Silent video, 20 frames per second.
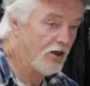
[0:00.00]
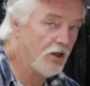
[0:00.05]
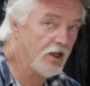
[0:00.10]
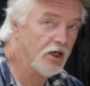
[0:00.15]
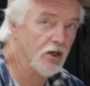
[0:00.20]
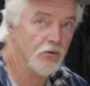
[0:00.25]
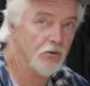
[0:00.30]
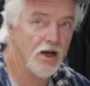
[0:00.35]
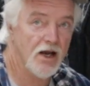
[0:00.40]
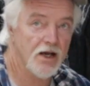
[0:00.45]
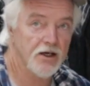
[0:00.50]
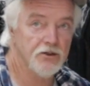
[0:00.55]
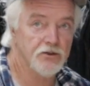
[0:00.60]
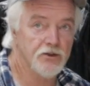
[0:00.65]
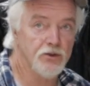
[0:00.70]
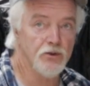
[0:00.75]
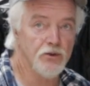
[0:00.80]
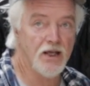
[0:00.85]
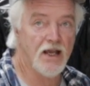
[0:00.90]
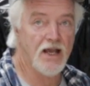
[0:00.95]
only around the
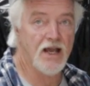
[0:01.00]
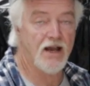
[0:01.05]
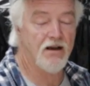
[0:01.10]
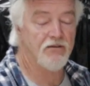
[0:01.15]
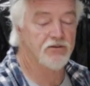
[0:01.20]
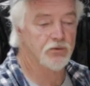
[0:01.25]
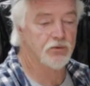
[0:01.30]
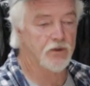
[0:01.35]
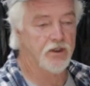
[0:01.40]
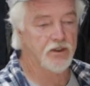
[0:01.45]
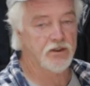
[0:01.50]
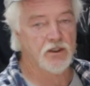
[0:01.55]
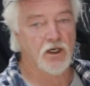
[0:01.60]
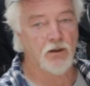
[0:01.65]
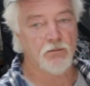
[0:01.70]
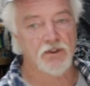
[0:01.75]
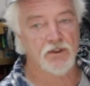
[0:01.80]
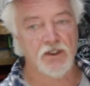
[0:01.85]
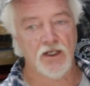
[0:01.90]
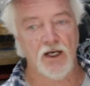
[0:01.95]
two halves where they
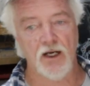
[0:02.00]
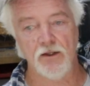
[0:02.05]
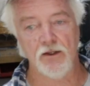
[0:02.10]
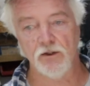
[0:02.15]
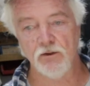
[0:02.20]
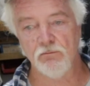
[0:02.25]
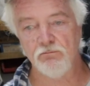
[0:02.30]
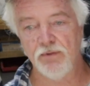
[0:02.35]
come together,